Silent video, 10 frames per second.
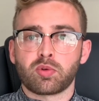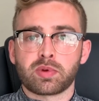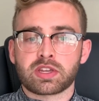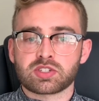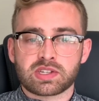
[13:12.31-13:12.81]

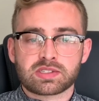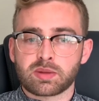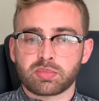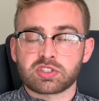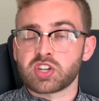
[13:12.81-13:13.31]
We can just
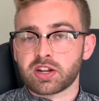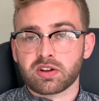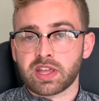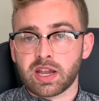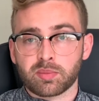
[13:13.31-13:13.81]
simply check
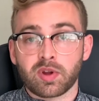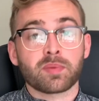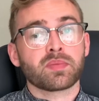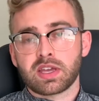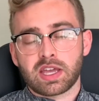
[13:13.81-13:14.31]
our camera
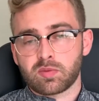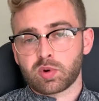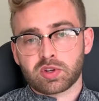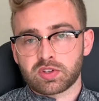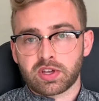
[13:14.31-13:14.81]
and
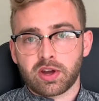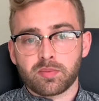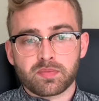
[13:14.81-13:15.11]
we're good to go.